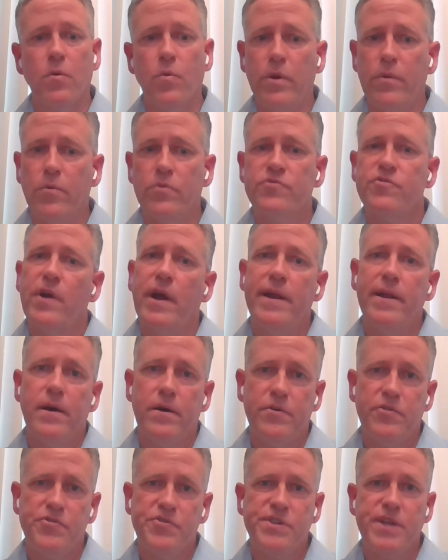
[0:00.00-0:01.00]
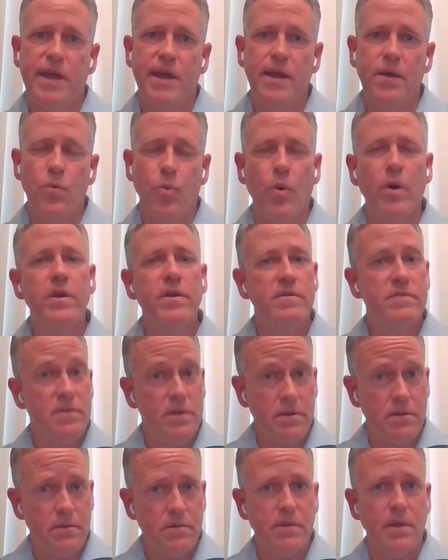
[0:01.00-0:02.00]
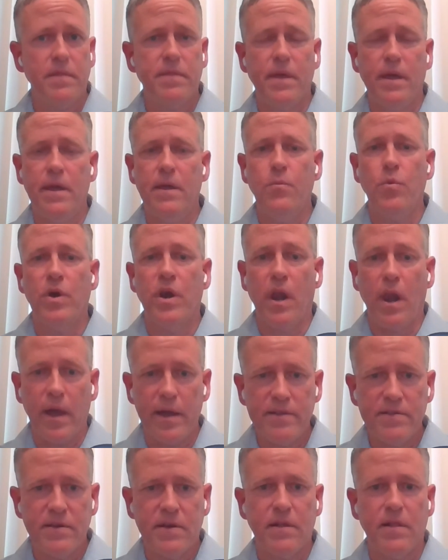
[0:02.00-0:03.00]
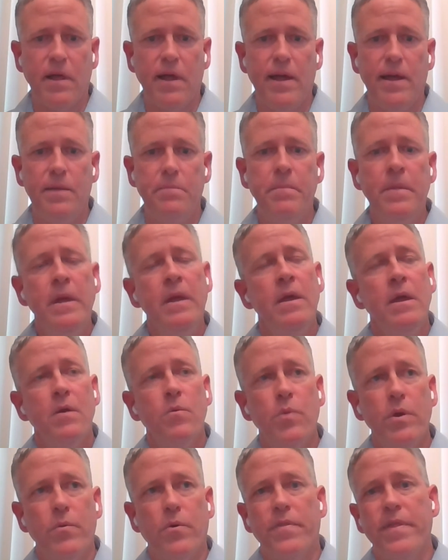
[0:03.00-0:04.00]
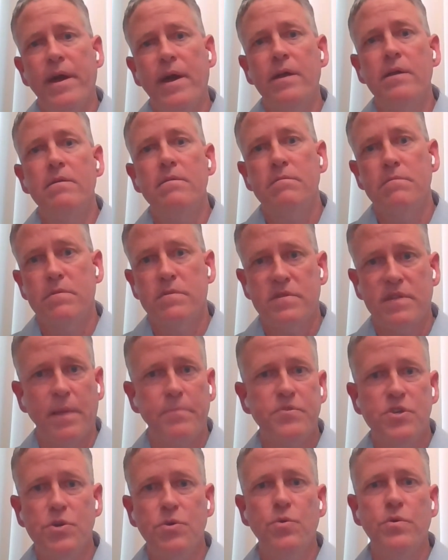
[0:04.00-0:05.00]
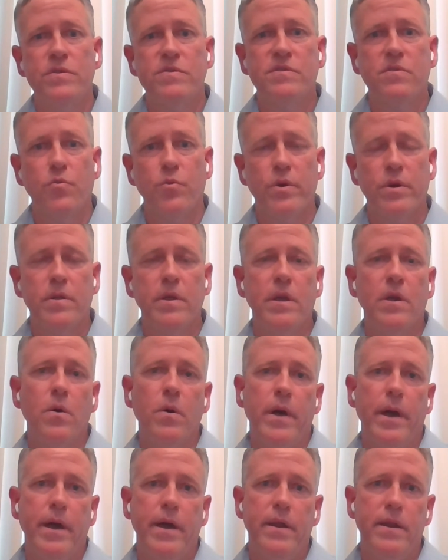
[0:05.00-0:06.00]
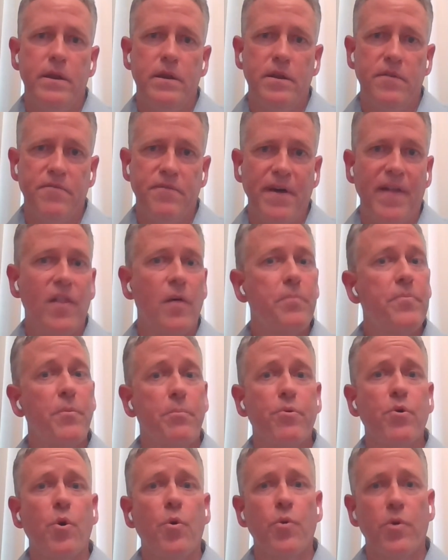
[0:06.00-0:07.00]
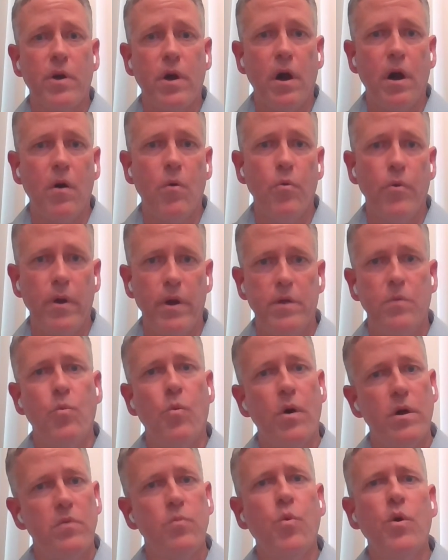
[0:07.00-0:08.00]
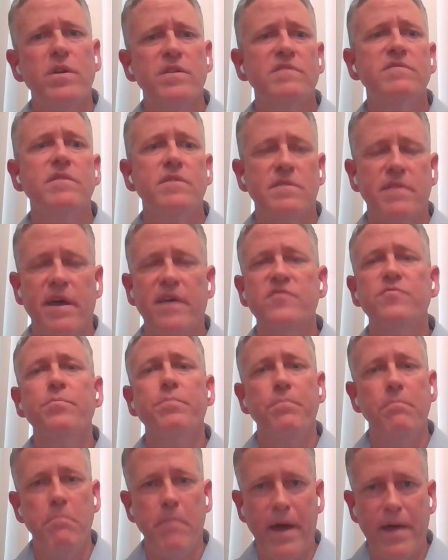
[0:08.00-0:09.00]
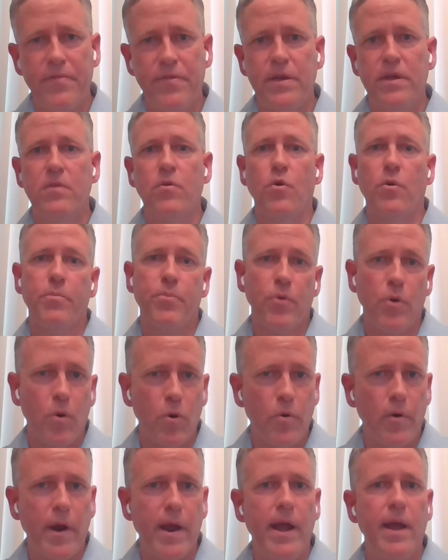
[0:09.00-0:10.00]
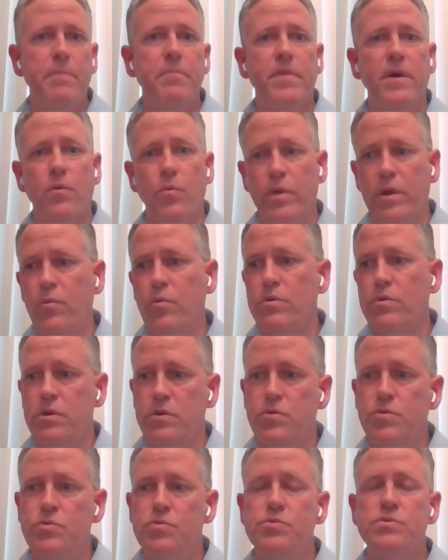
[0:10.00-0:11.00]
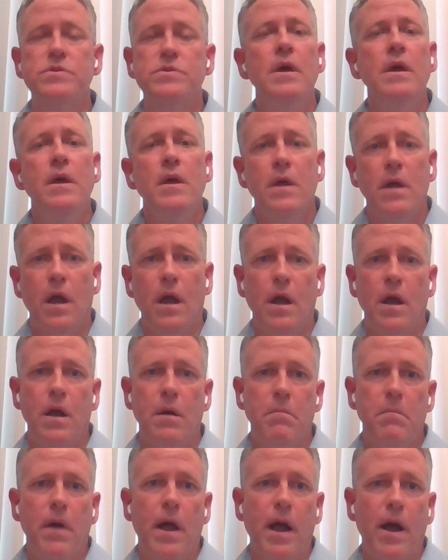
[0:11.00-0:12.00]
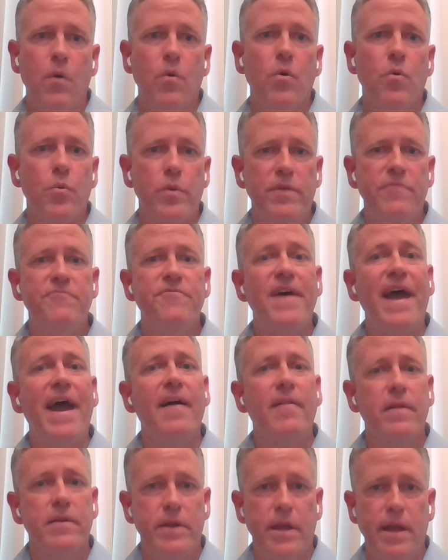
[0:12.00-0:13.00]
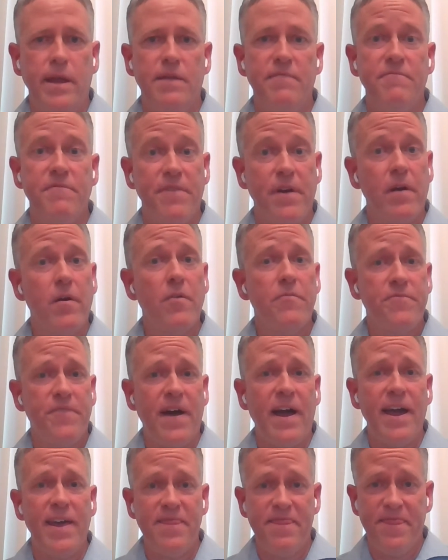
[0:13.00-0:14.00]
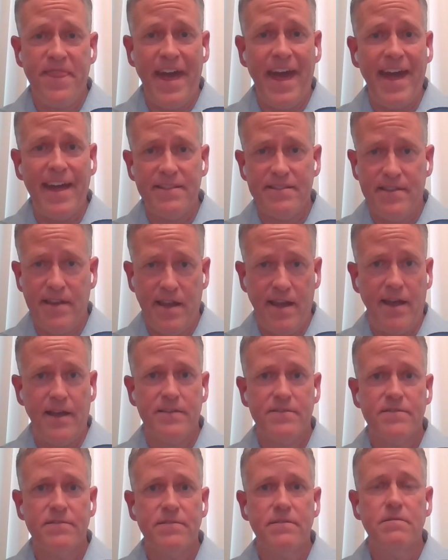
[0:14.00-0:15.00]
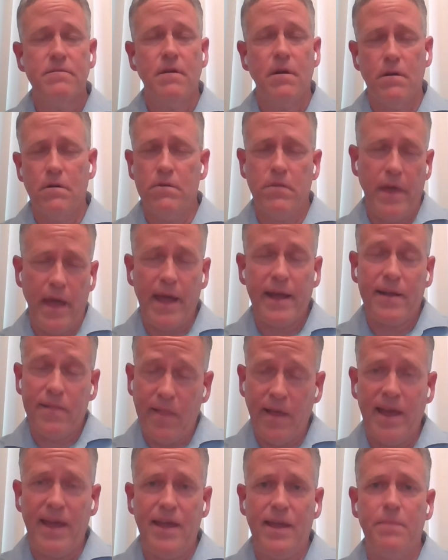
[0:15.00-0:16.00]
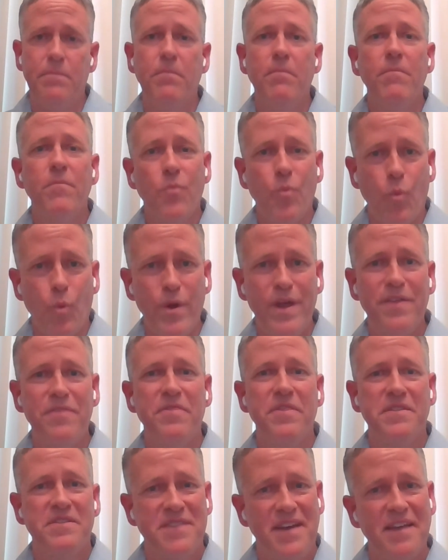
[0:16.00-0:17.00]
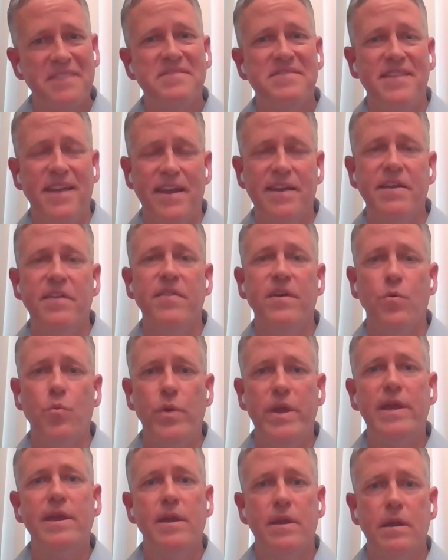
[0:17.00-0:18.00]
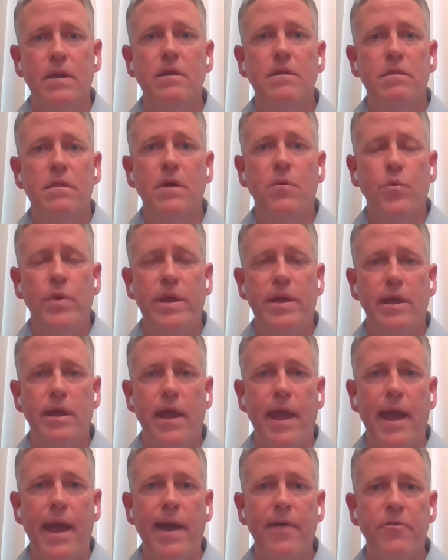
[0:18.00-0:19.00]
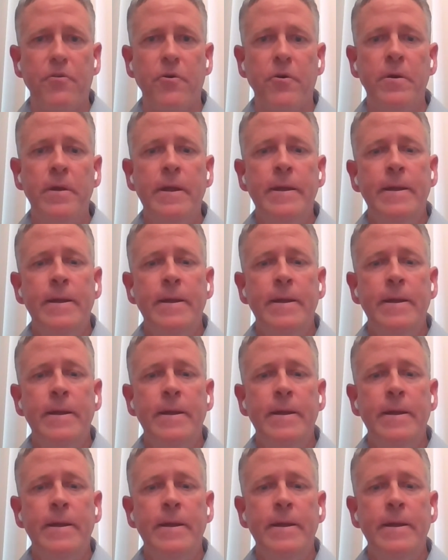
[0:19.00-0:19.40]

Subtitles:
We will try to understand what is it that they would like to claim. We will then, step two is to really go ahead and develop the protocol, right? What is the test method or program that we will use? How will we validate and verify that test or that claim with the test data that we can gather?